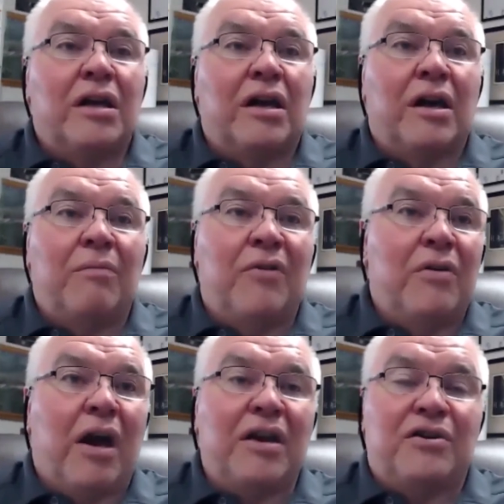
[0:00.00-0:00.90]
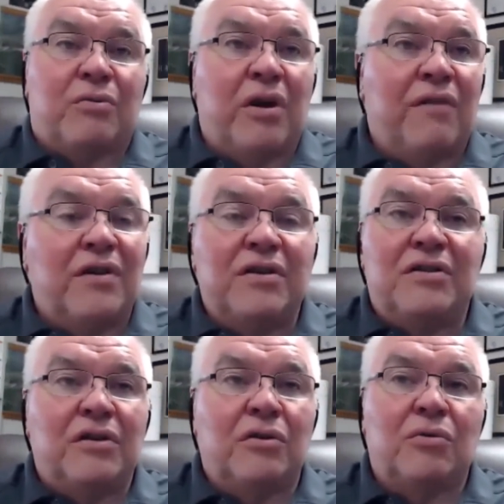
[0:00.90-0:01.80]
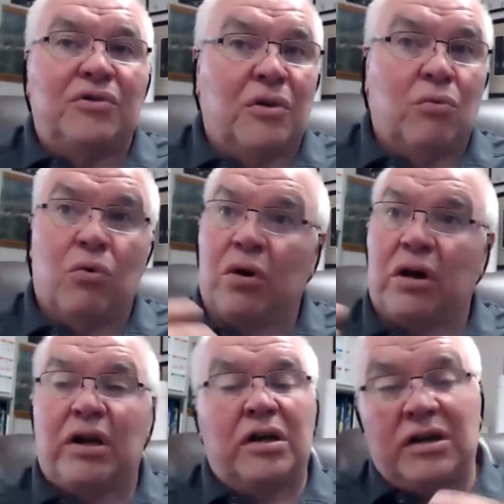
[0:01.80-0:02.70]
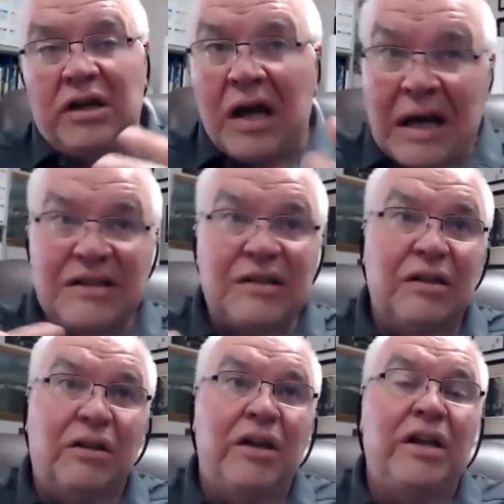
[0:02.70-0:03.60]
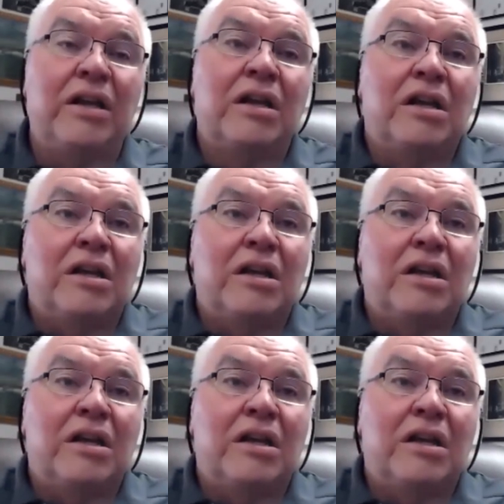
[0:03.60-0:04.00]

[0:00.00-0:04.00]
They're not driven to work constantly.